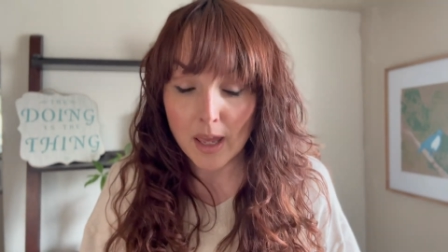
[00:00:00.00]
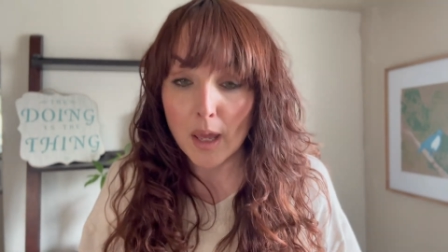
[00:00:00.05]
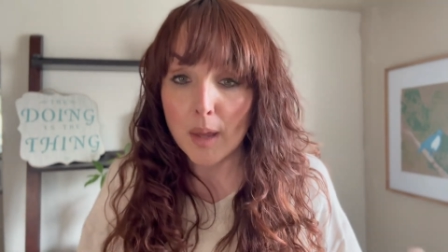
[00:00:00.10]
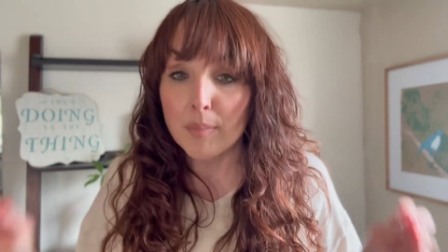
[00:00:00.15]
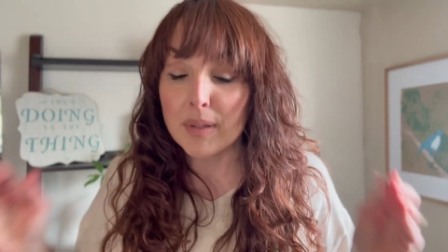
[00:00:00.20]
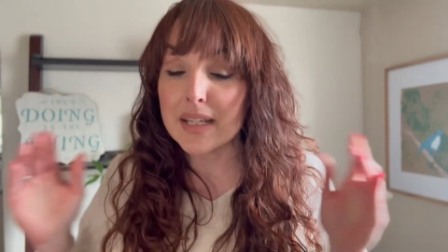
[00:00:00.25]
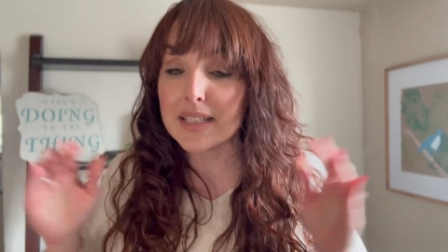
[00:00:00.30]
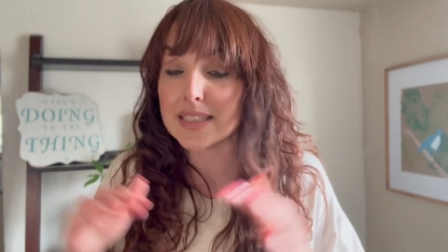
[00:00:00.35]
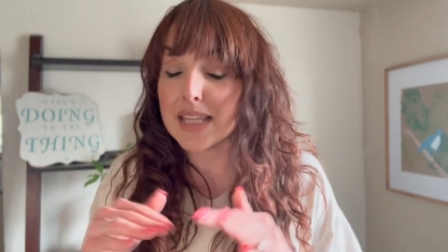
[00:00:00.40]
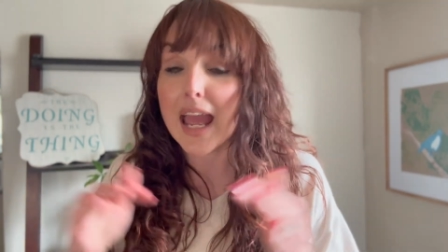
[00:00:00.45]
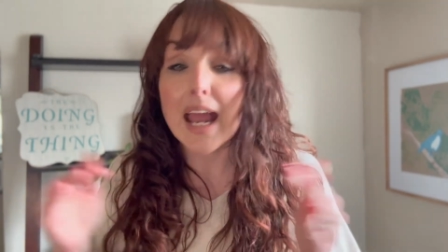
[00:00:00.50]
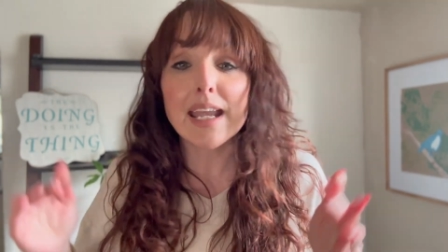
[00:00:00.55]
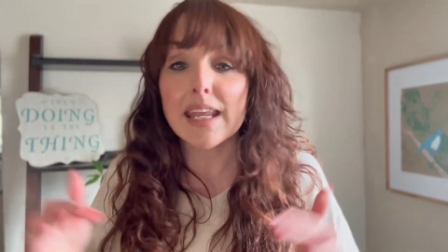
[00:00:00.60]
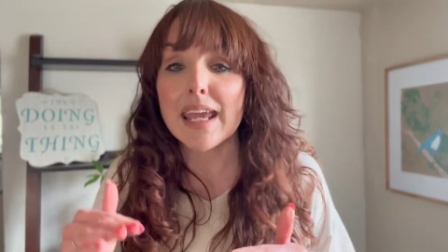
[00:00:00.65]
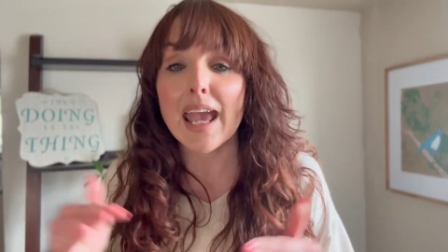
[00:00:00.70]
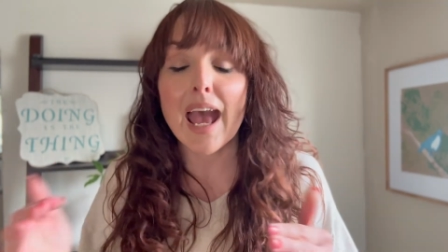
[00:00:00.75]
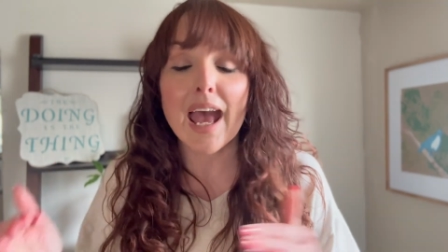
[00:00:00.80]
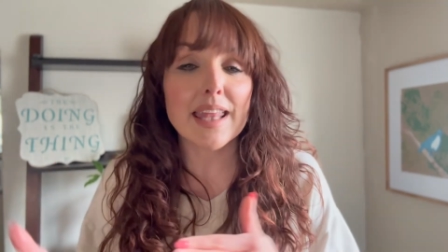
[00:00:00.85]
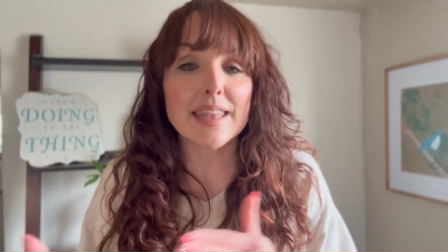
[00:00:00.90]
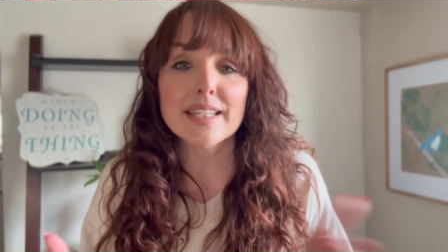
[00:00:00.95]
because any
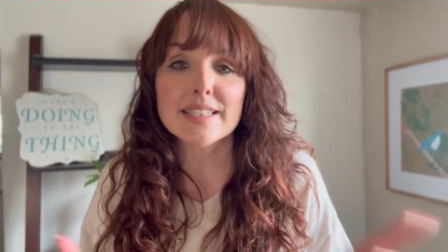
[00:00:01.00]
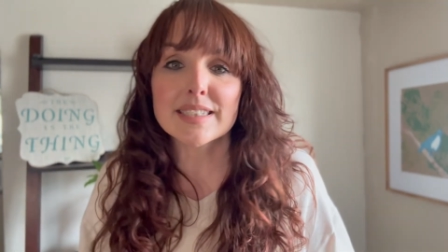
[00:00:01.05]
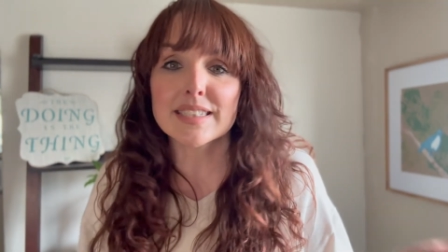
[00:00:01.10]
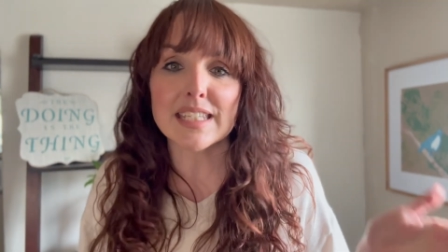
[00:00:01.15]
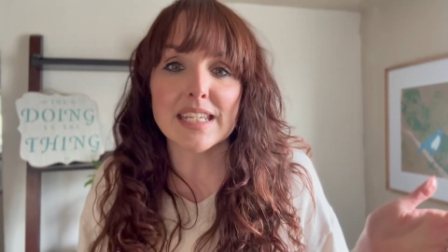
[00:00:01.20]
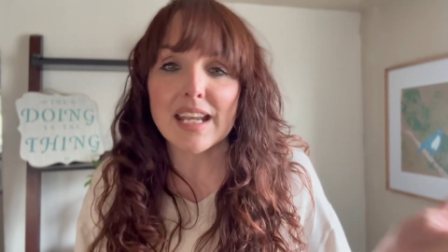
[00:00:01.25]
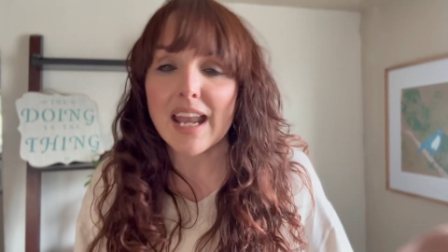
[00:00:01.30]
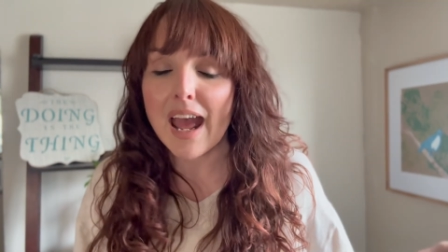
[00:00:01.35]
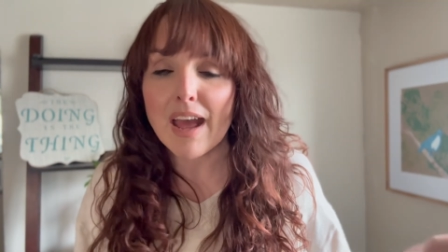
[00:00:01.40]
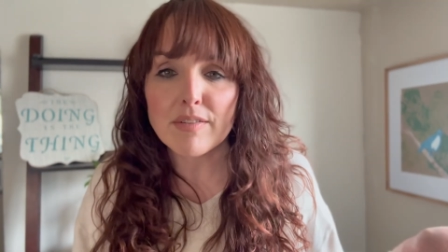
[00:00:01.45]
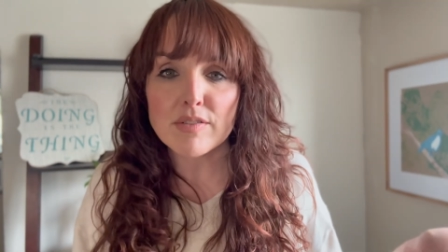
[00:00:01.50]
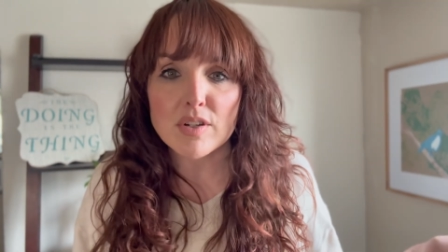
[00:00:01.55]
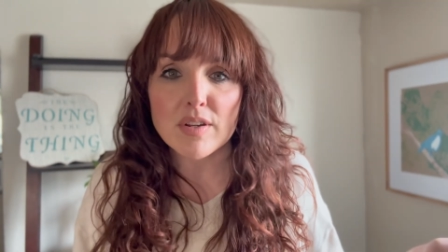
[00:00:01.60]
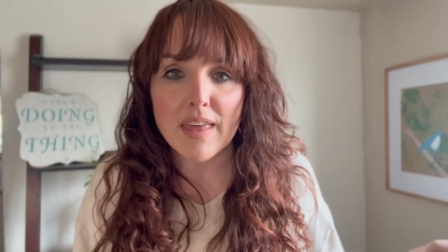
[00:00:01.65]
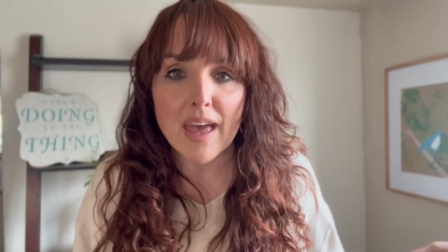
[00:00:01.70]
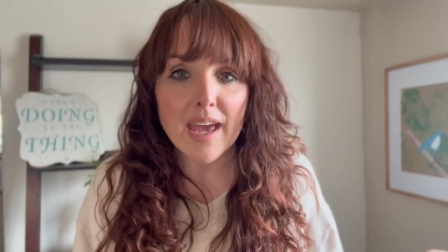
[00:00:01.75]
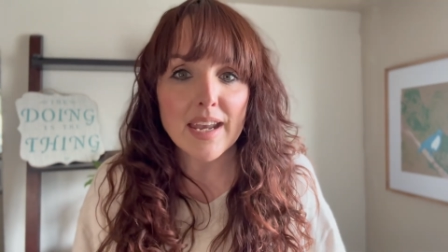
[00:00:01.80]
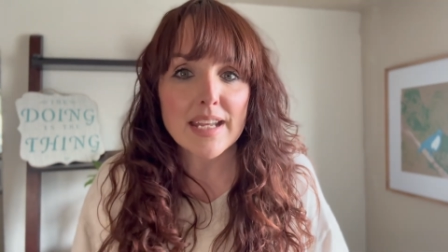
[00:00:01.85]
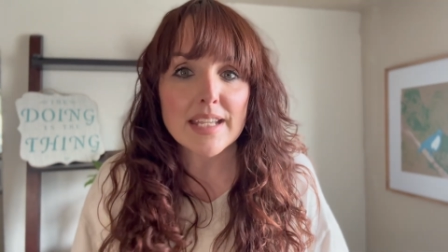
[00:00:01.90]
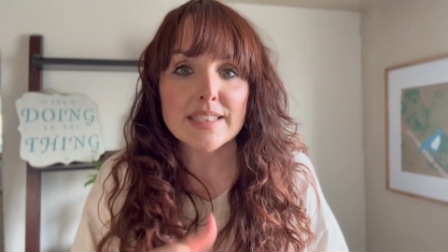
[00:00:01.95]
ad that's seen after
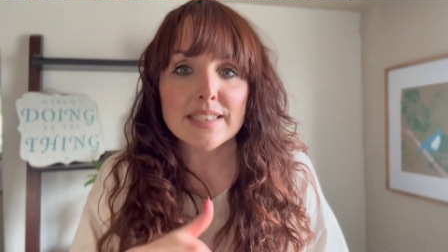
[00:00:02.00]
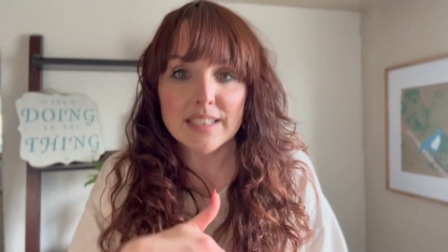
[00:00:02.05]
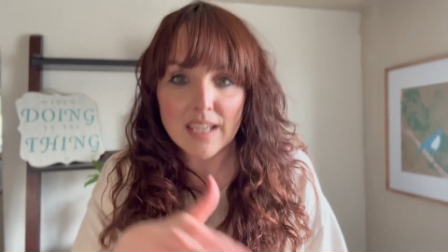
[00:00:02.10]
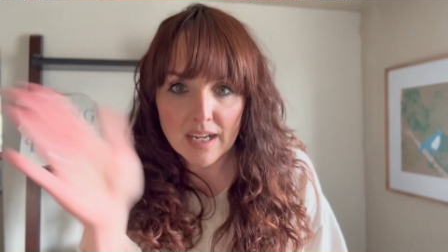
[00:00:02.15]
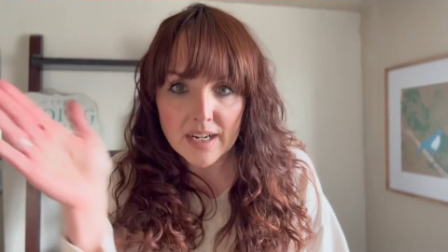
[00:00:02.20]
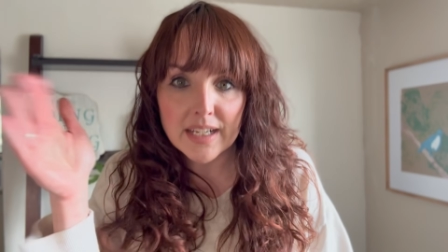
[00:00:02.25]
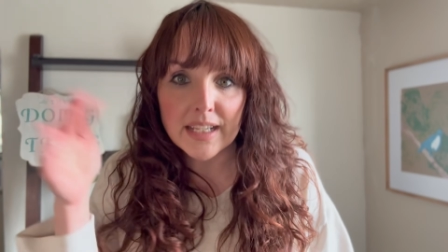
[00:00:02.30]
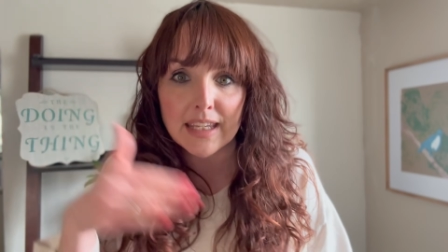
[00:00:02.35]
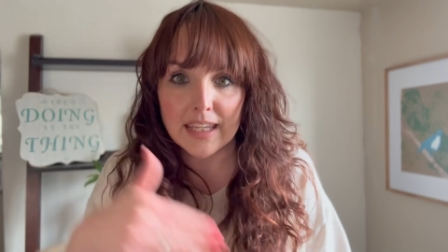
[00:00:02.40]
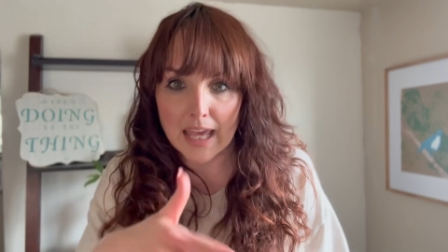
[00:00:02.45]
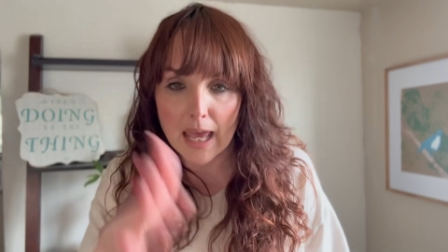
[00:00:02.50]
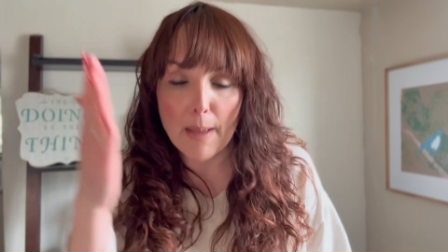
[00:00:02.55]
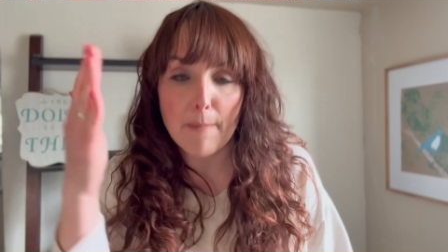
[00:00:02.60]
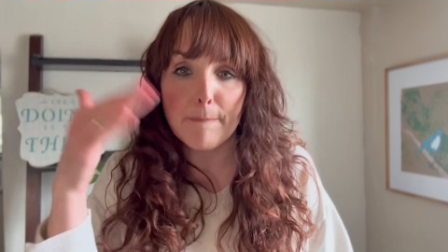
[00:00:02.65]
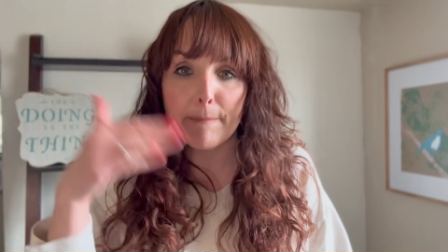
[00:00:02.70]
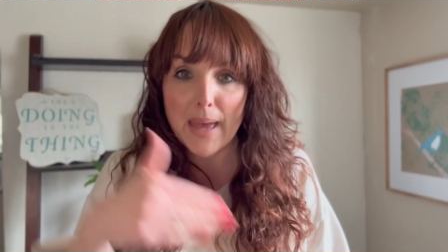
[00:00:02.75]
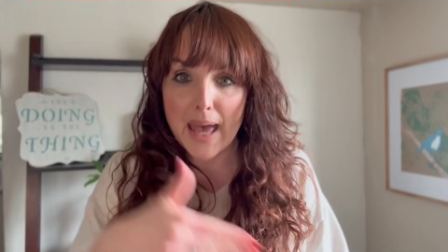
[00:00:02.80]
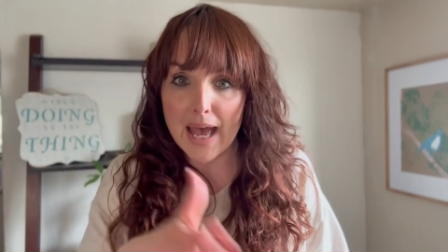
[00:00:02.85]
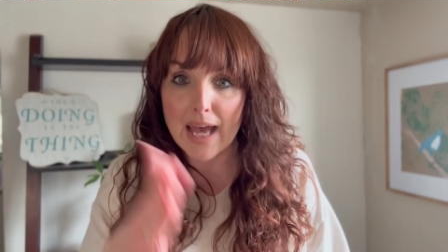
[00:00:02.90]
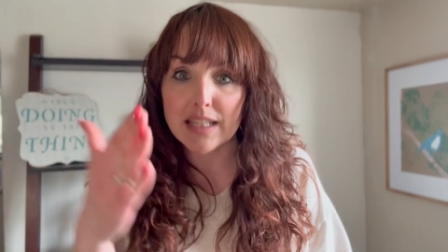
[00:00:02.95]
that is gonna get
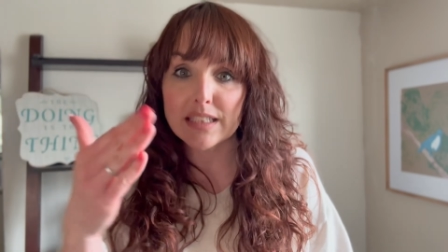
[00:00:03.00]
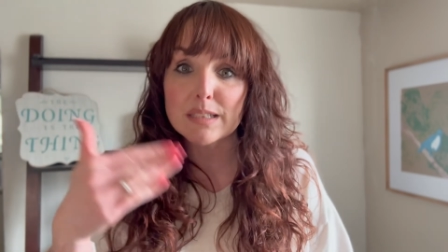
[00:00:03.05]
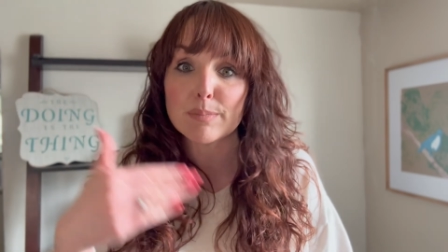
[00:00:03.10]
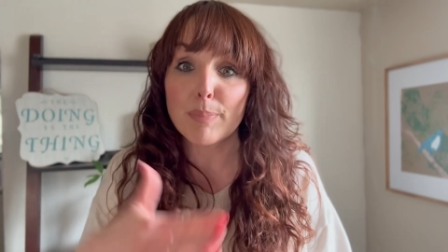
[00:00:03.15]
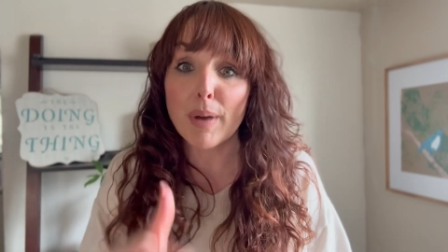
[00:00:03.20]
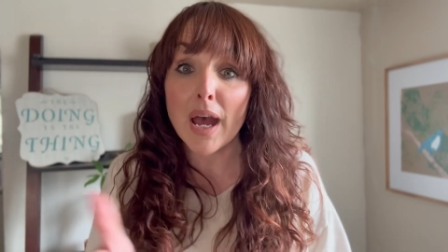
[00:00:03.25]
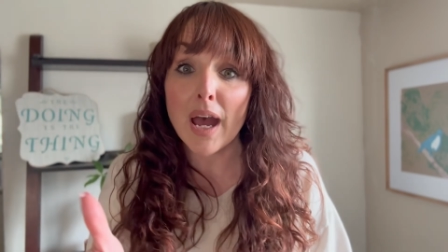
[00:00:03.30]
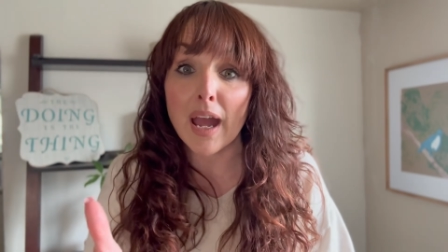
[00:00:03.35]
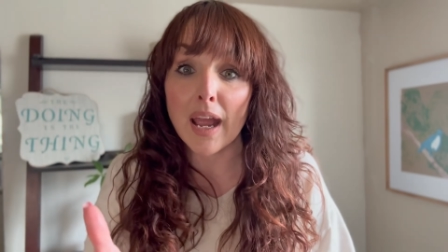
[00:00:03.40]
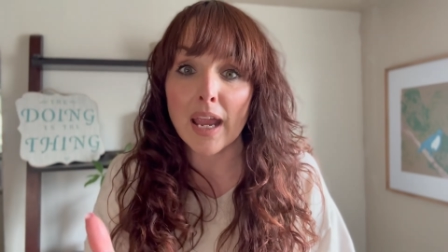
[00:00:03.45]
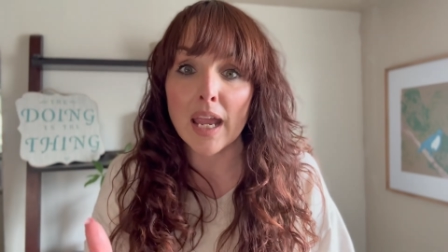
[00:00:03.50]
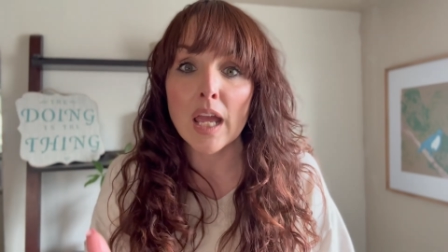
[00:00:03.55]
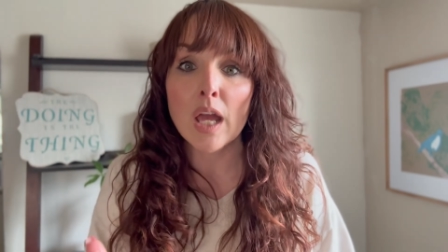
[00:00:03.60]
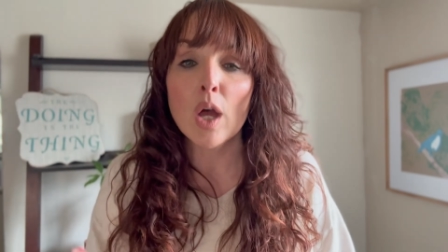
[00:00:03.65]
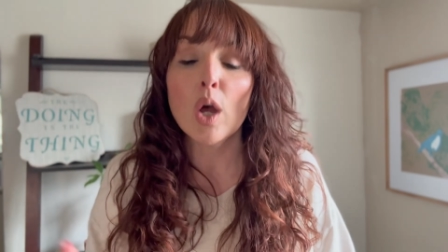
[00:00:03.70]
passed by.